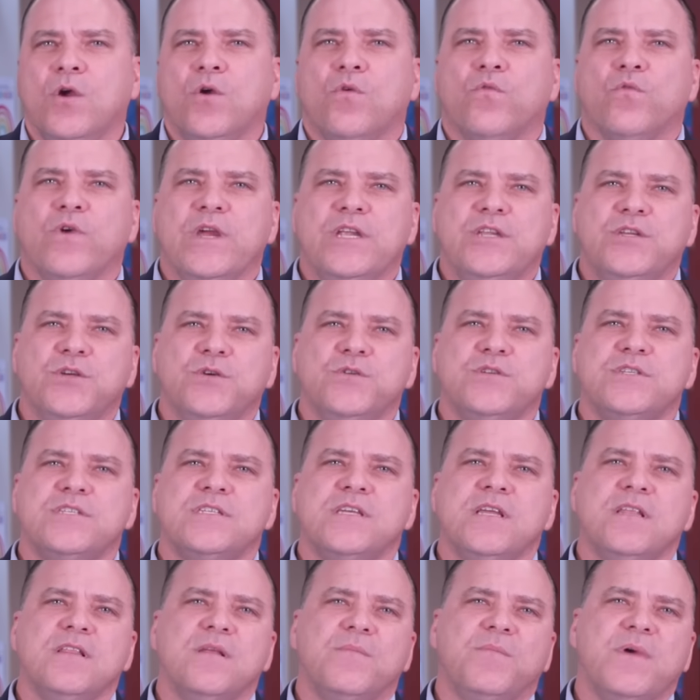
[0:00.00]

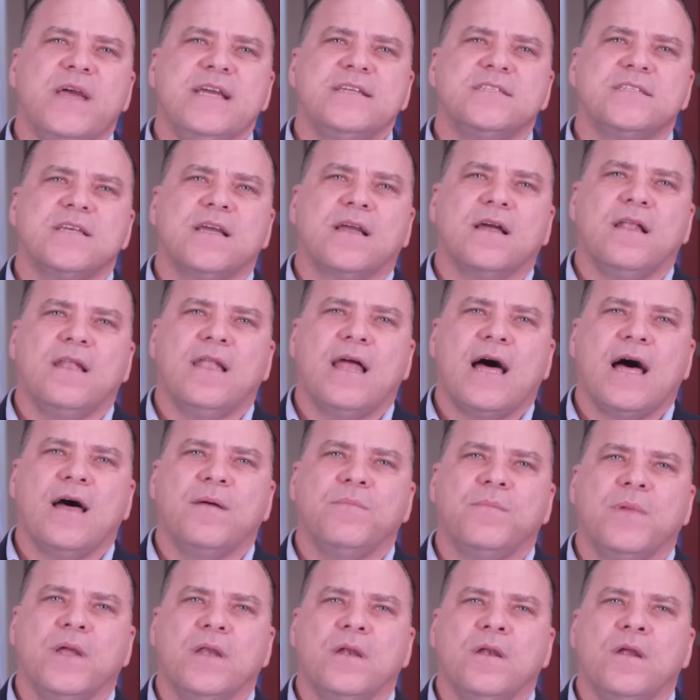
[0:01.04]
reducing the basic
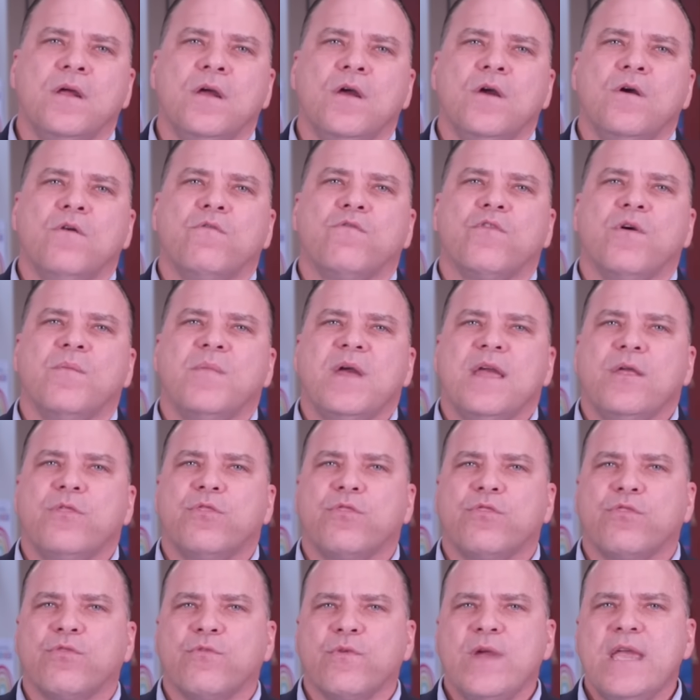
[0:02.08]
allotment from a
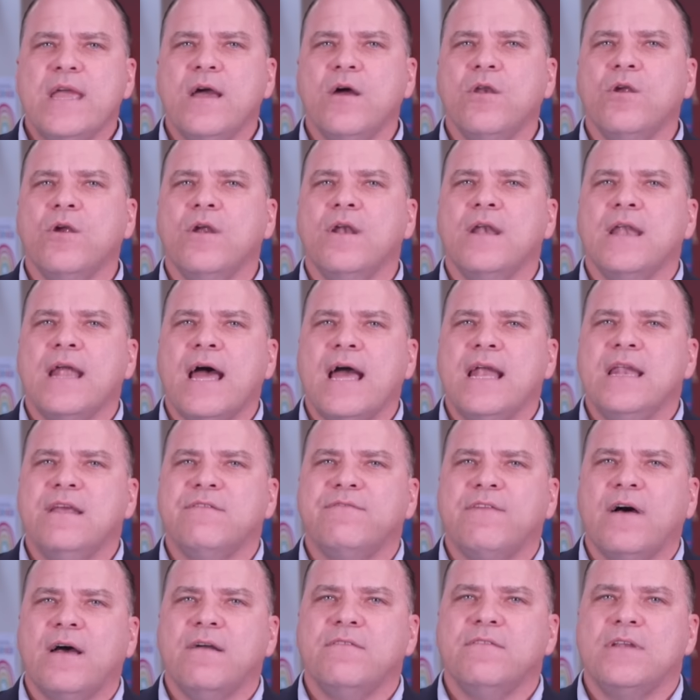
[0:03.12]

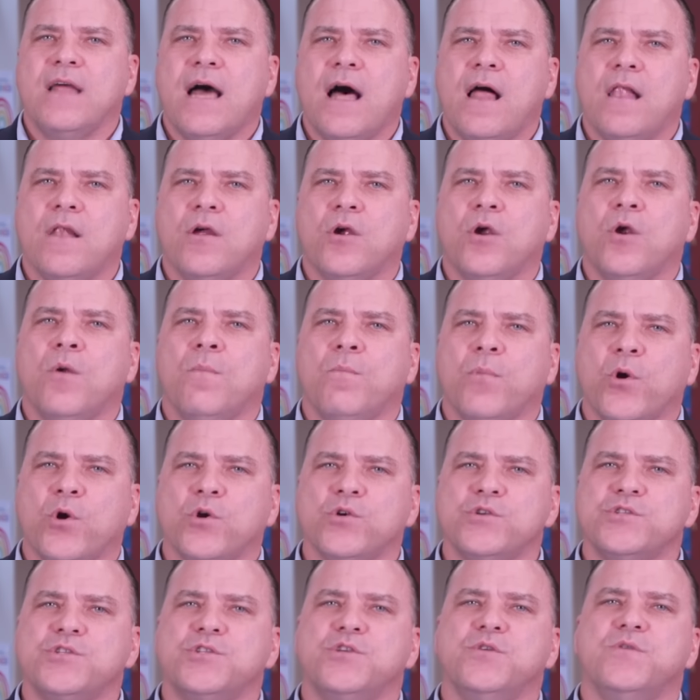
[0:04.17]
$395
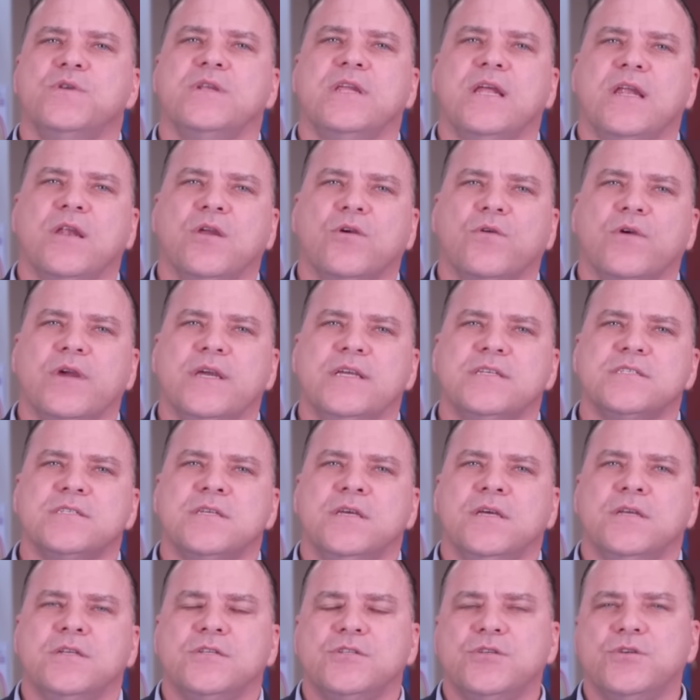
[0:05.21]
per student increase
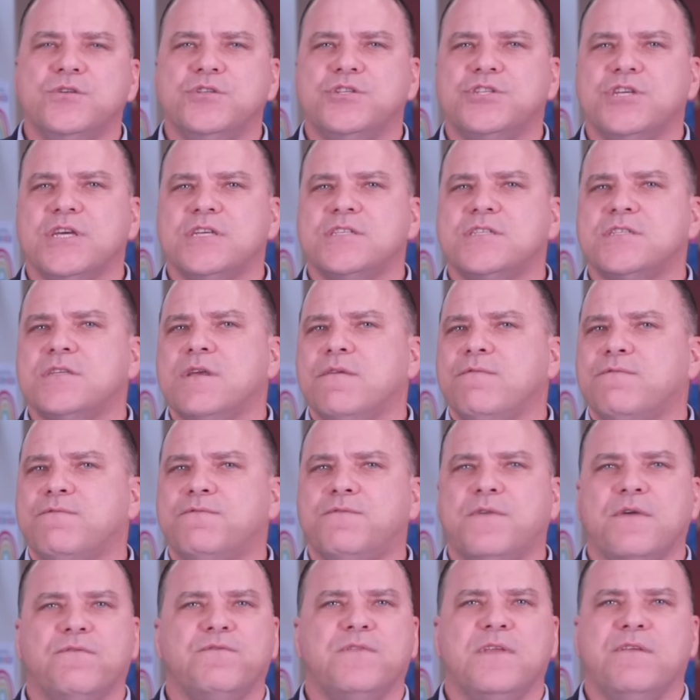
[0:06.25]
to just
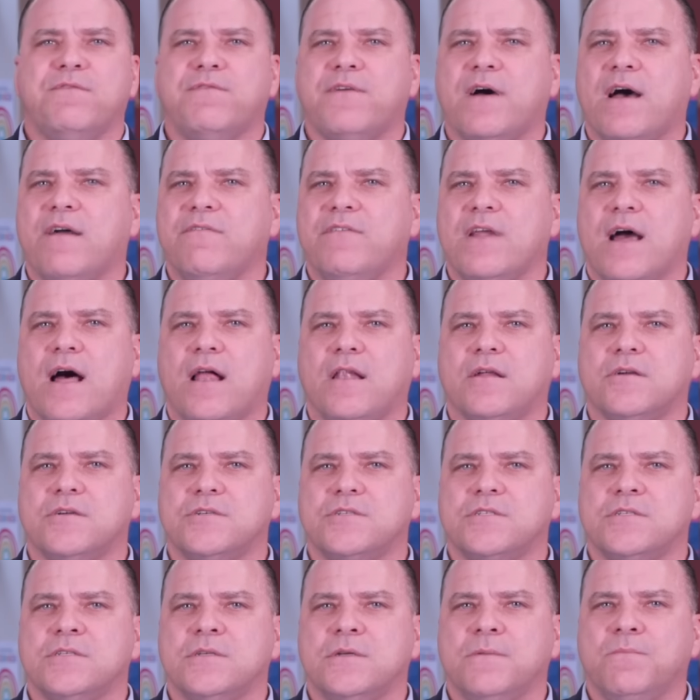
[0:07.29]

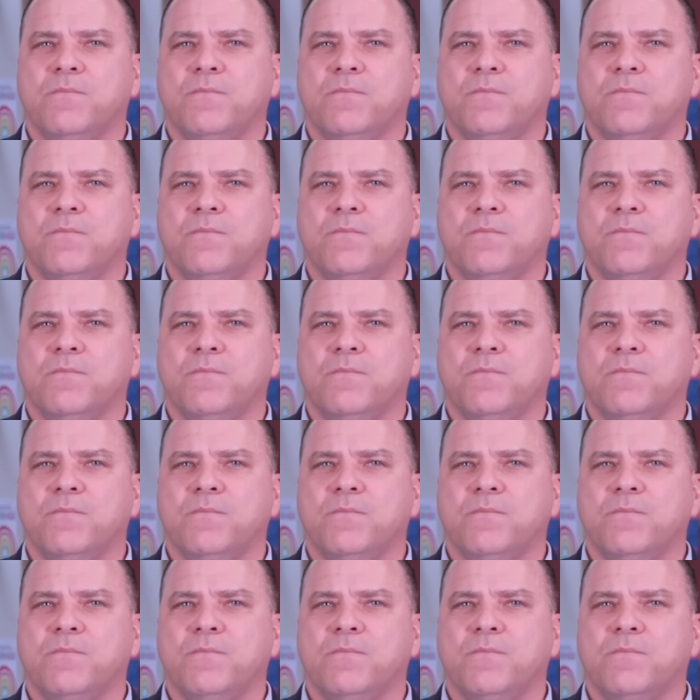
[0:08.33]
$55.